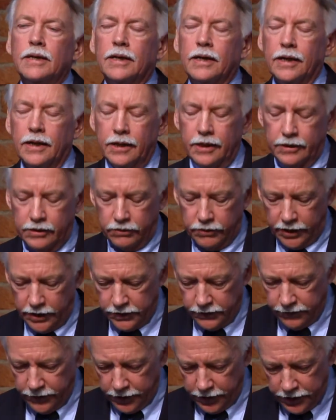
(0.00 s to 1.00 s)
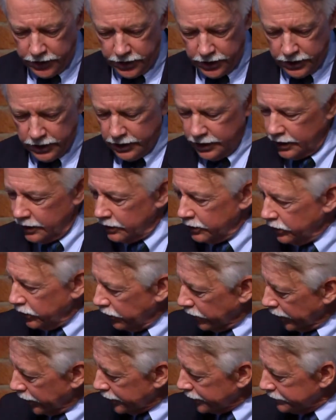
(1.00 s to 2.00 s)
uh, in Greenwich Village in New
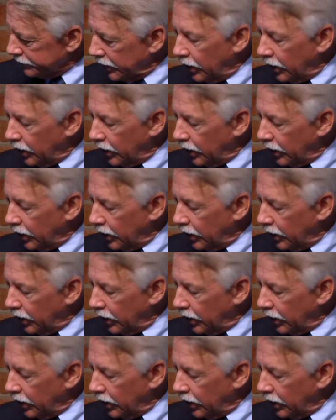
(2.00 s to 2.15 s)
York.